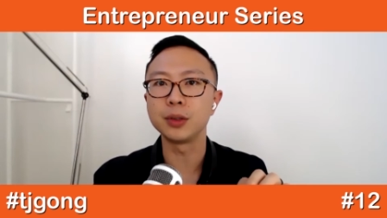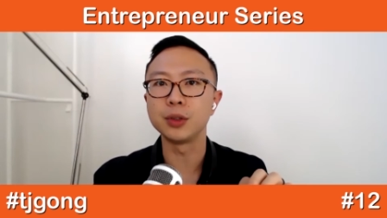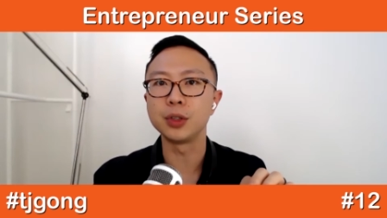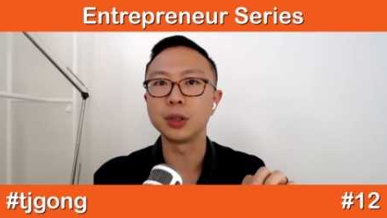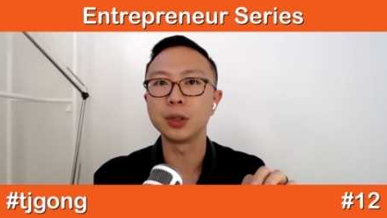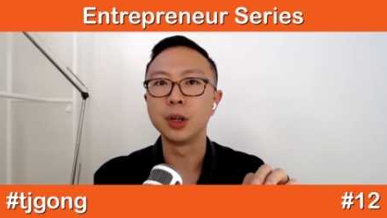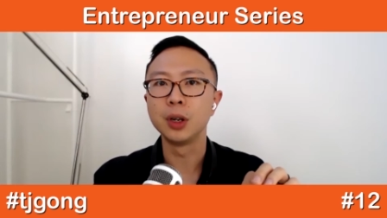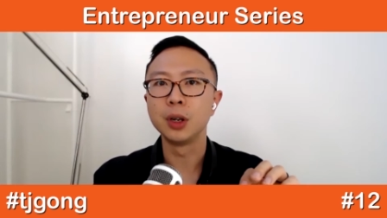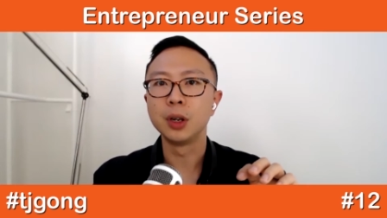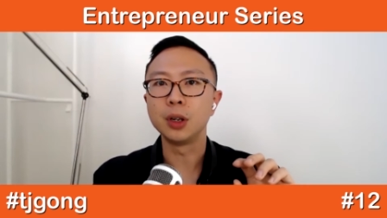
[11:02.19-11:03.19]
And
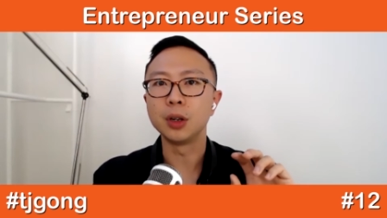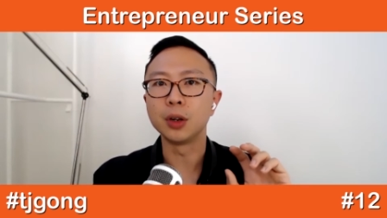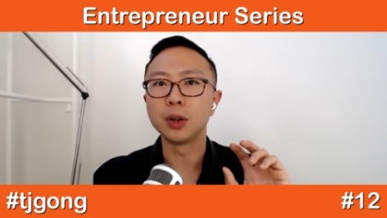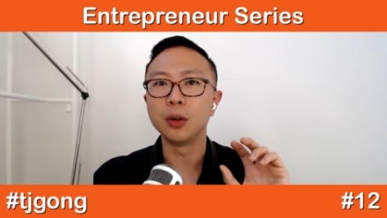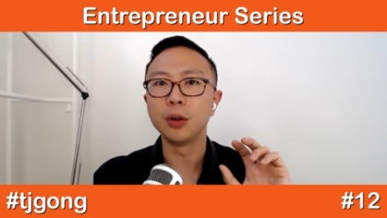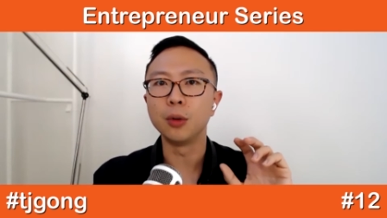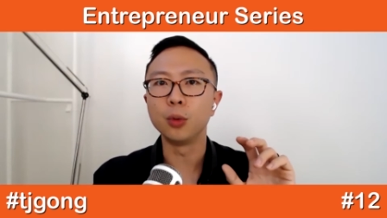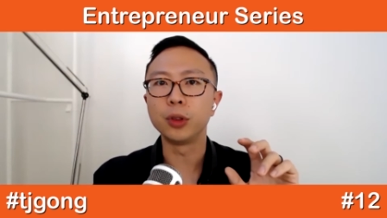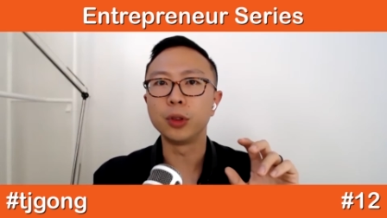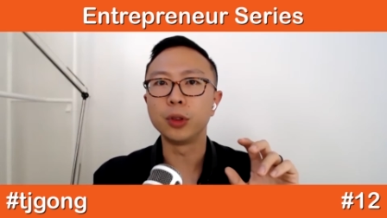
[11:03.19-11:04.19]

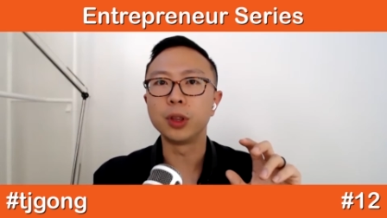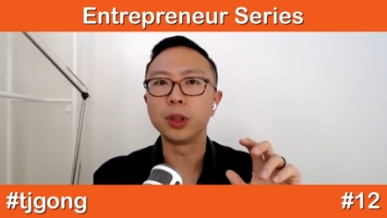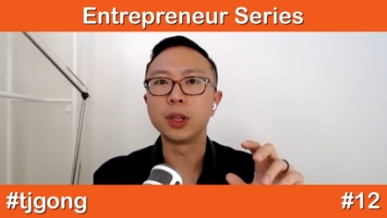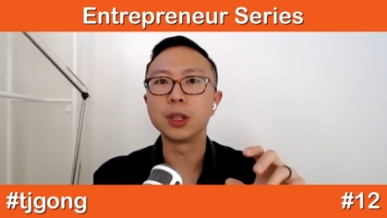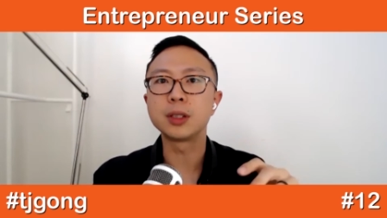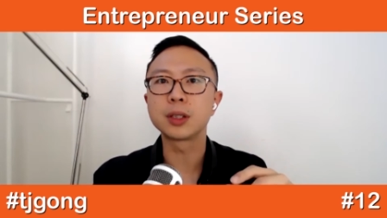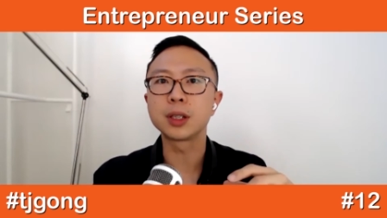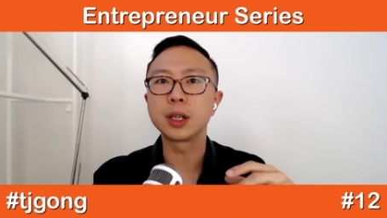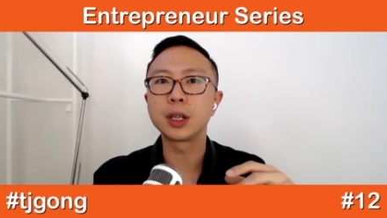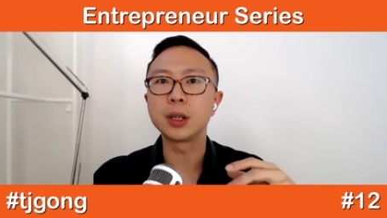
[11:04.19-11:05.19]
with the
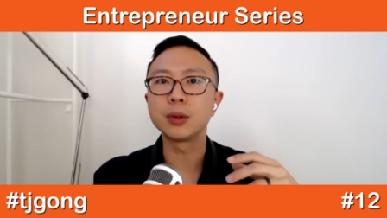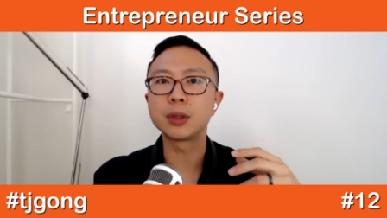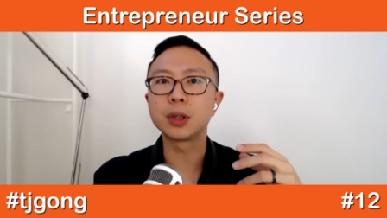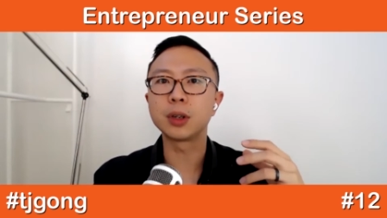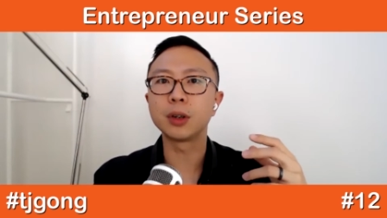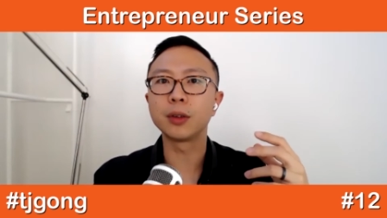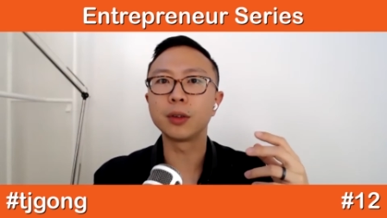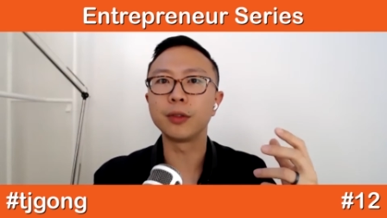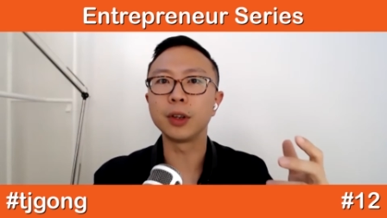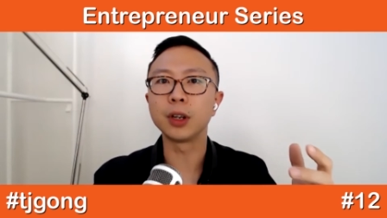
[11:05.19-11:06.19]
skill set of
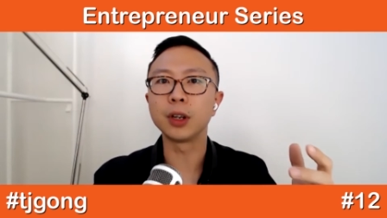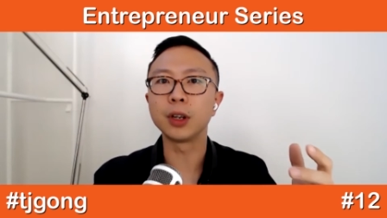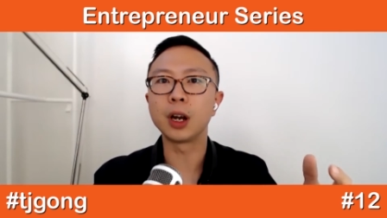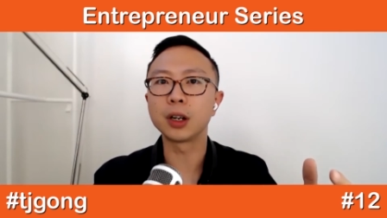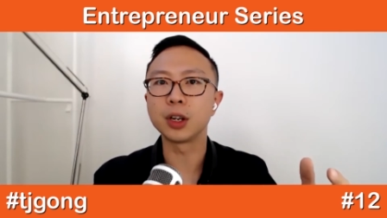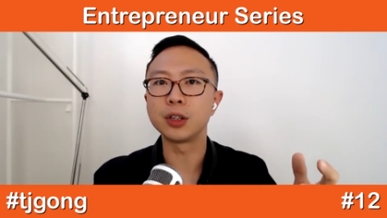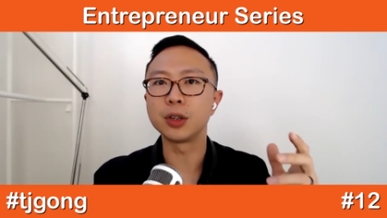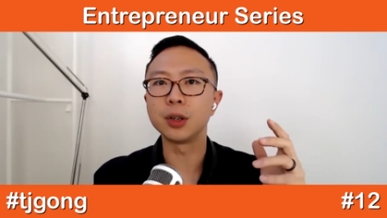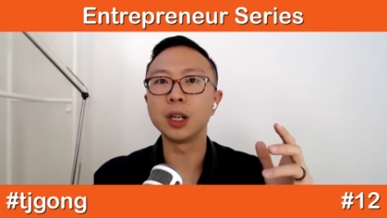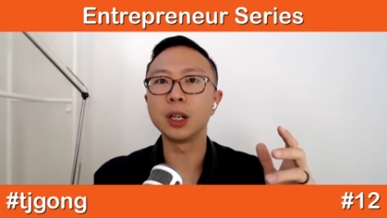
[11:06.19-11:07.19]

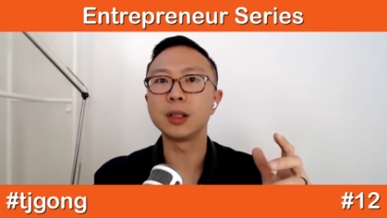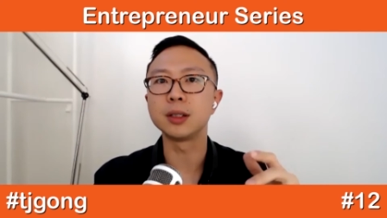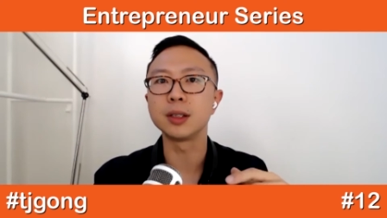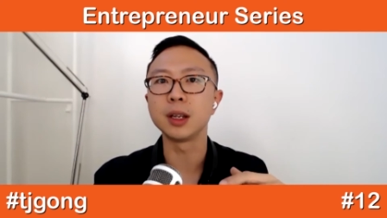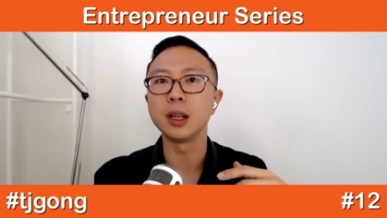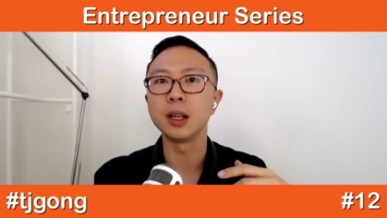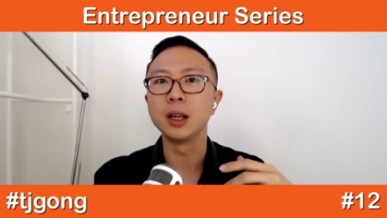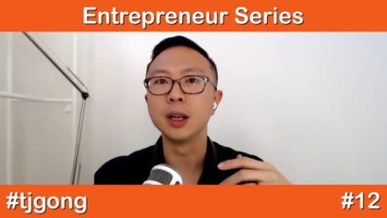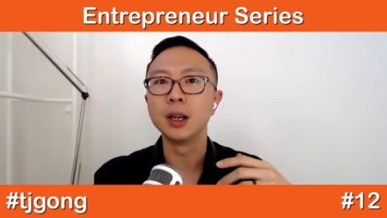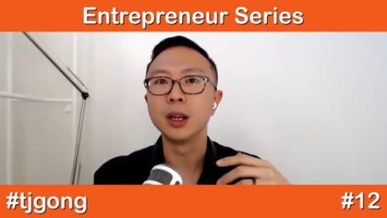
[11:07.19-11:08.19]
architecture, you need to
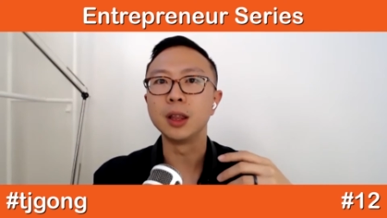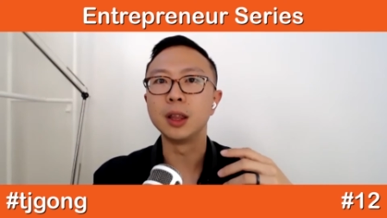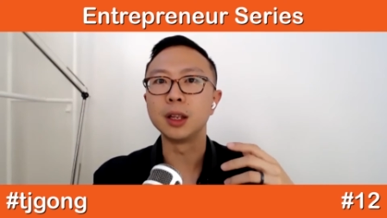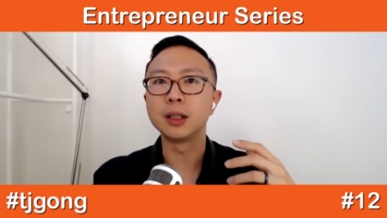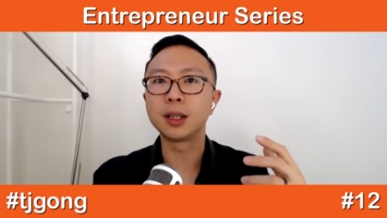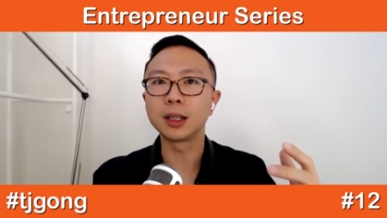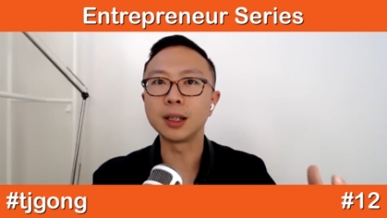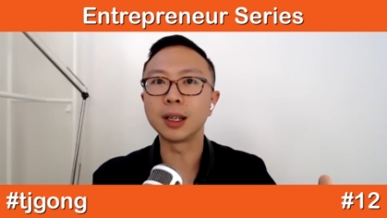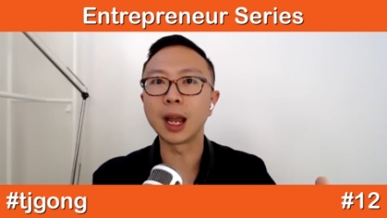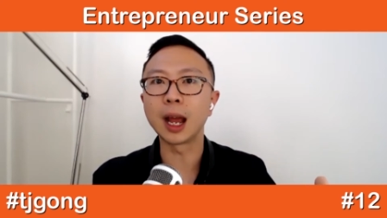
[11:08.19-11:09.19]
see the
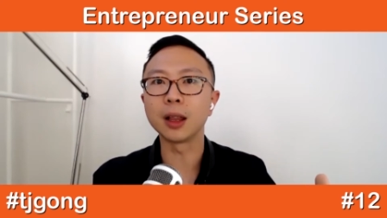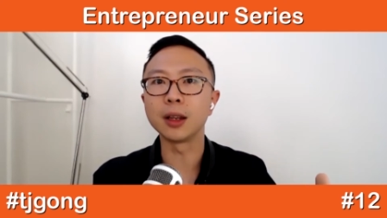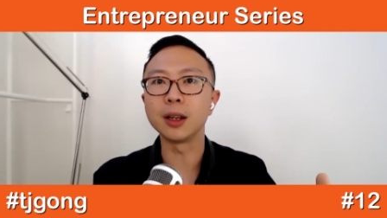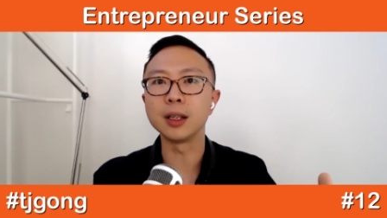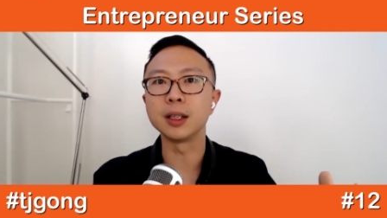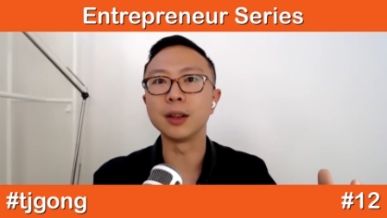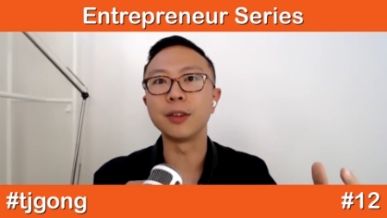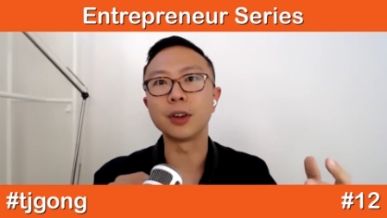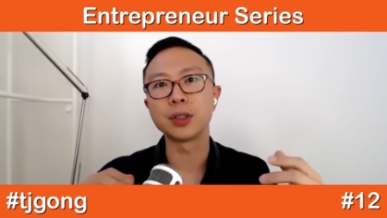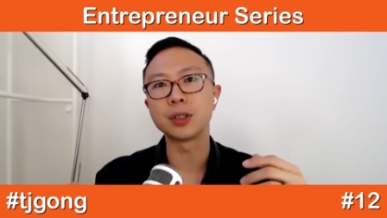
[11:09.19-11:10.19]
technicalities in a
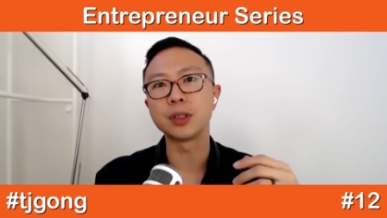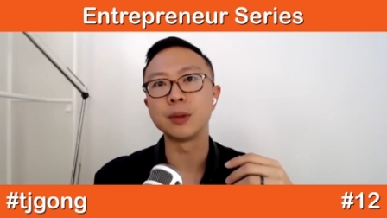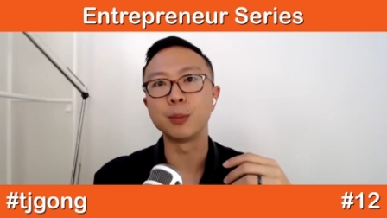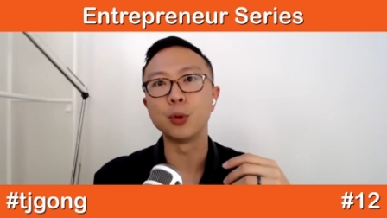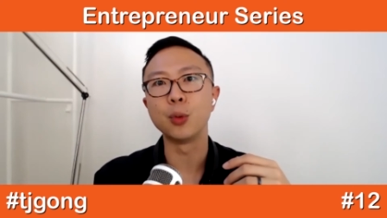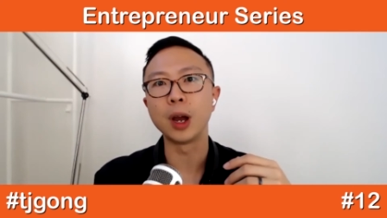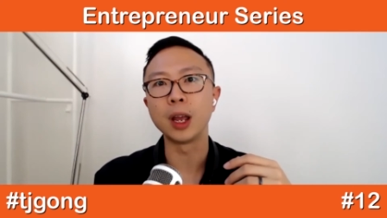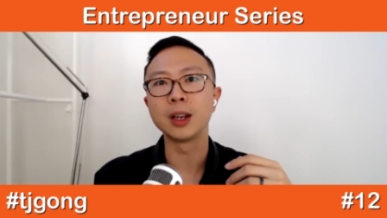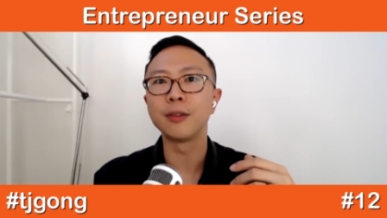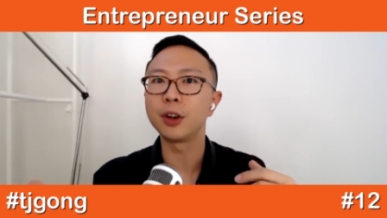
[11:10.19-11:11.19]
very simple way,
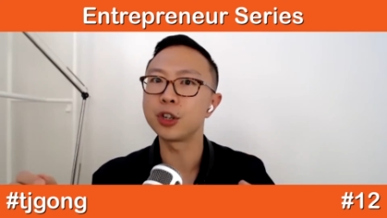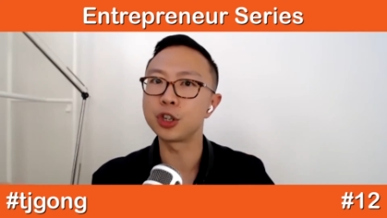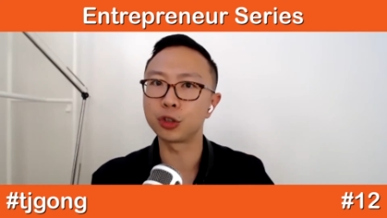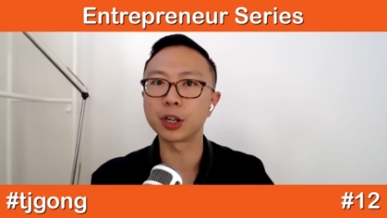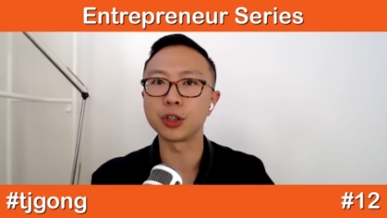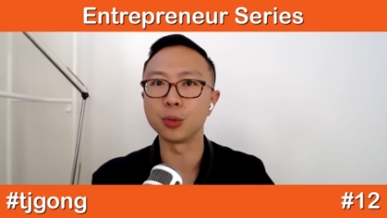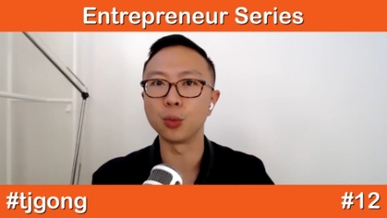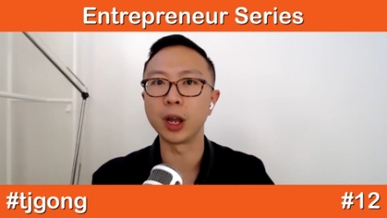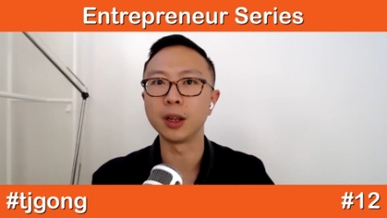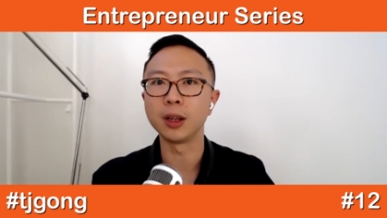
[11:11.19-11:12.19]
in a very structured
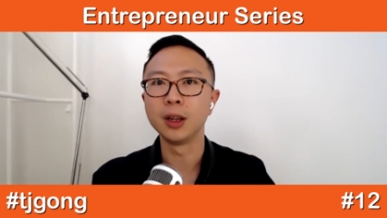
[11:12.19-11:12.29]
way.